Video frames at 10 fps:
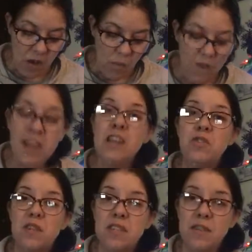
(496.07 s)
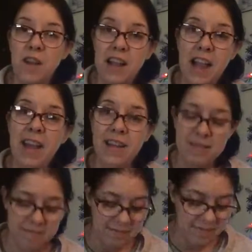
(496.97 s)
With interest, if I
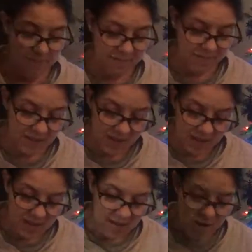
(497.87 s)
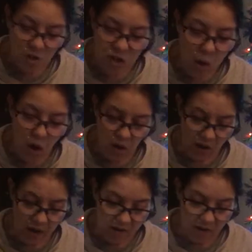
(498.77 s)
can. There's no
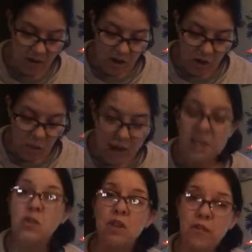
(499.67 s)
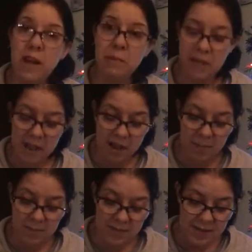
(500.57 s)
hurry. Wait till your family
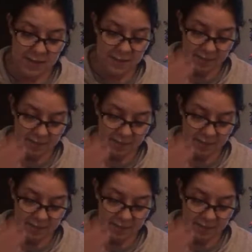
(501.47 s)
comes.